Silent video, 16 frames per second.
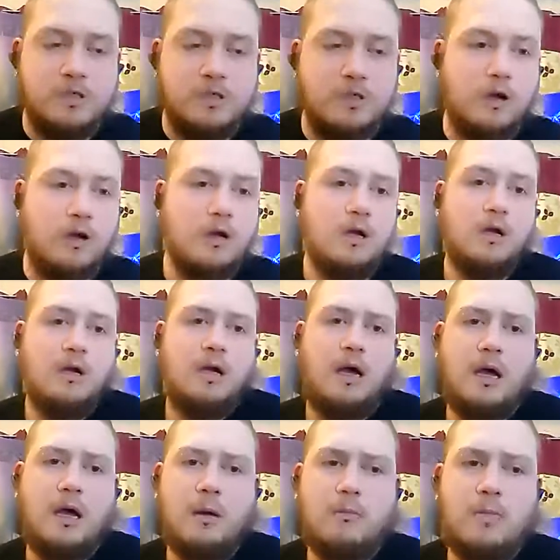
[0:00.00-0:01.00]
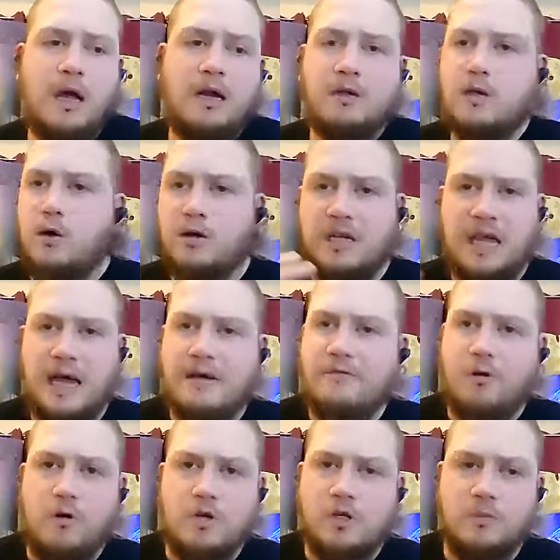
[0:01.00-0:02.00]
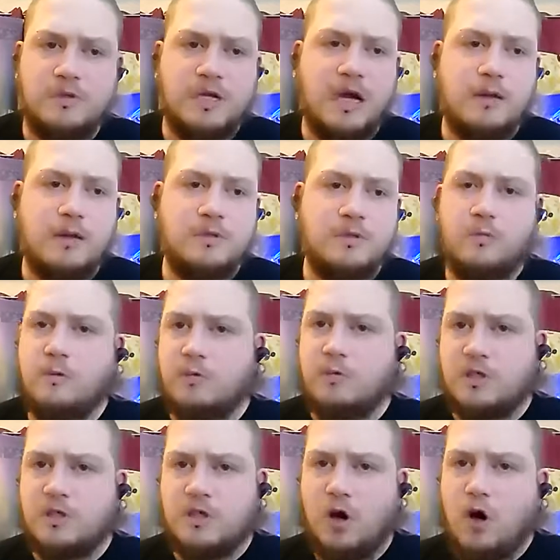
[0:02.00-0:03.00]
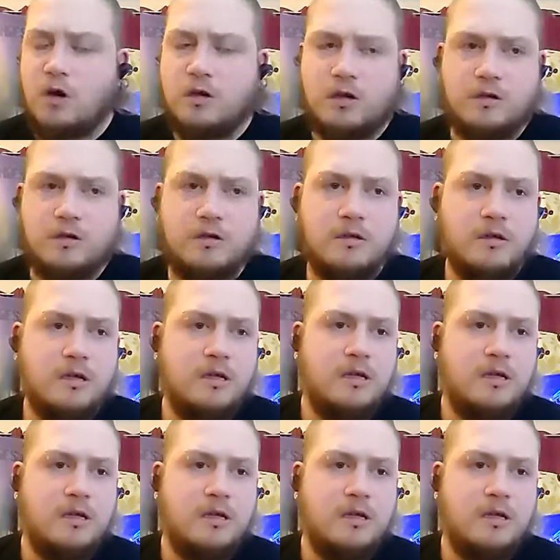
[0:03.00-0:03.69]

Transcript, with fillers: So um, I'd go and care for her sometimes, and we would talk, and